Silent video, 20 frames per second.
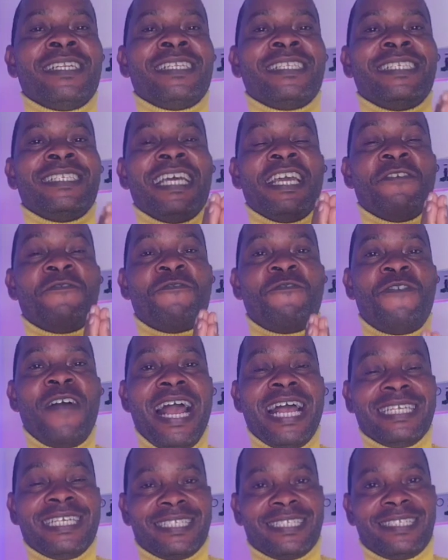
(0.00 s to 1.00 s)
The
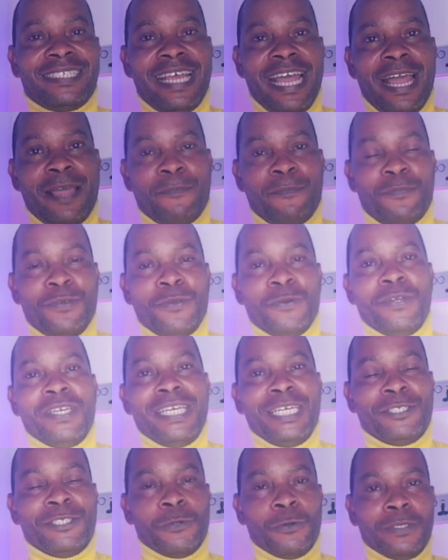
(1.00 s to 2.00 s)
first step you
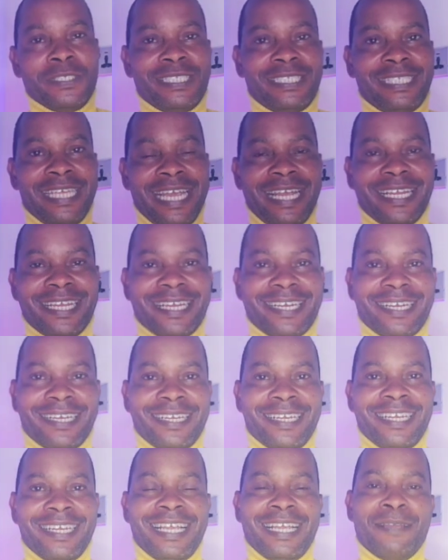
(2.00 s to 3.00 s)
need to take
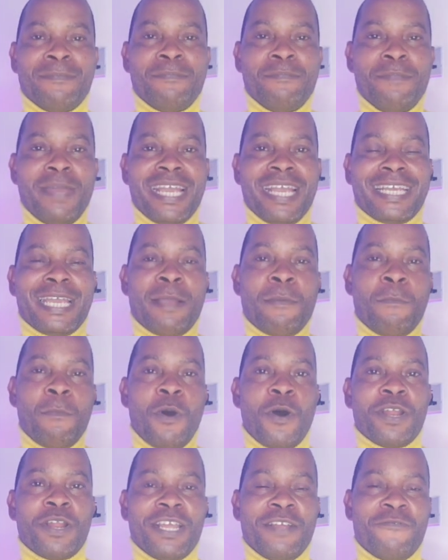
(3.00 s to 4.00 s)
in making
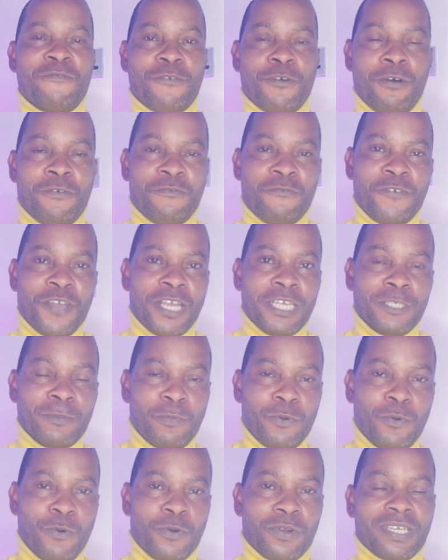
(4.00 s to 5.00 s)
money from
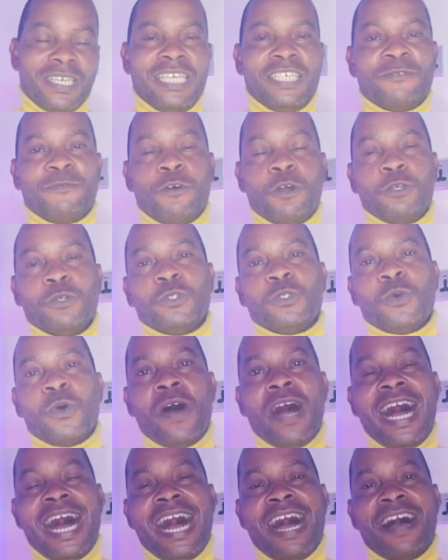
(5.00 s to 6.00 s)
Facebook is for you
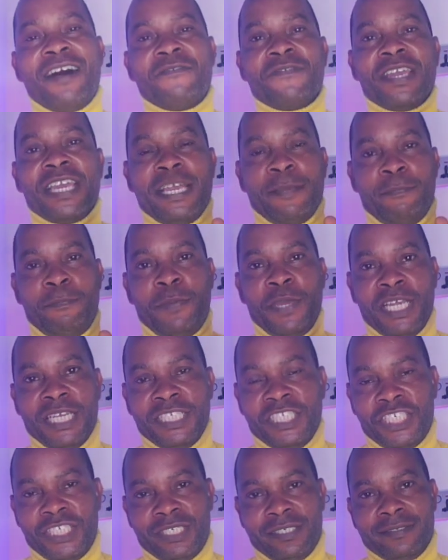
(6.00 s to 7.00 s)
to have a
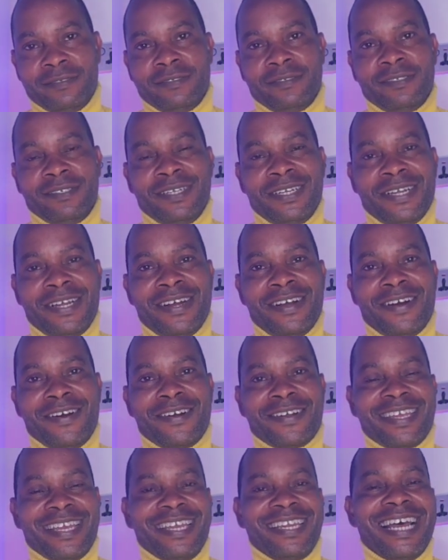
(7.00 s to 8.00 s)
page.
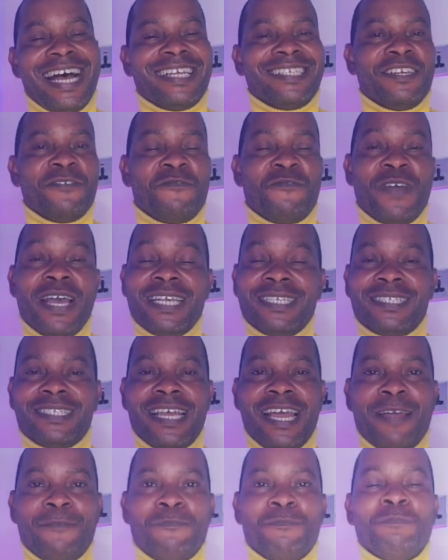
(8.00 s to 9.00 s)
Okay, that's the first
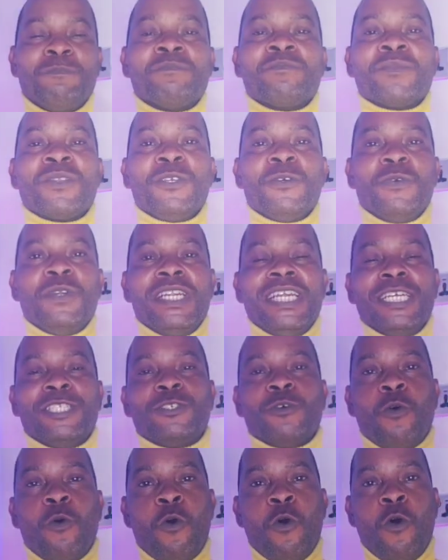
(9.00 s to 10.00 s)
step. You
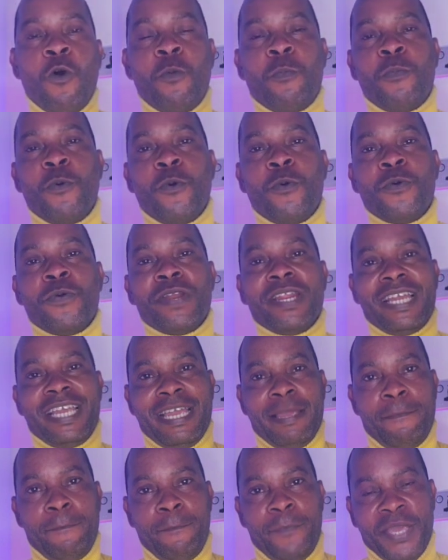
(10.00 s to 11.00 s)
need to open
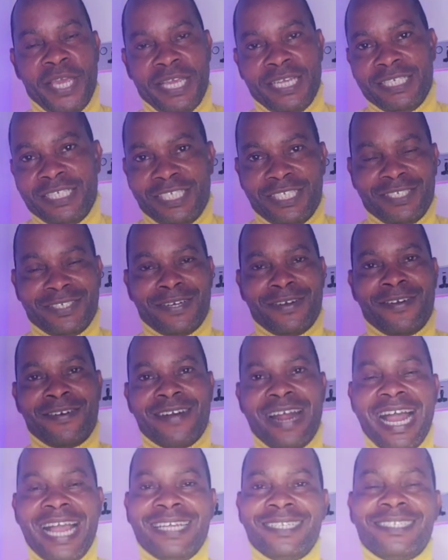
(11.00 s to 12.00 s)
a page. All
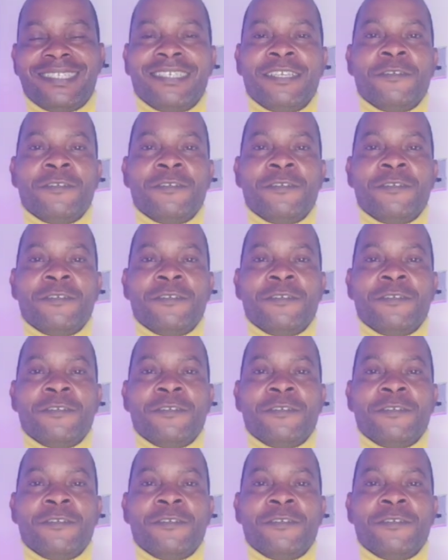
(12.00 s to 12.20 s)
right.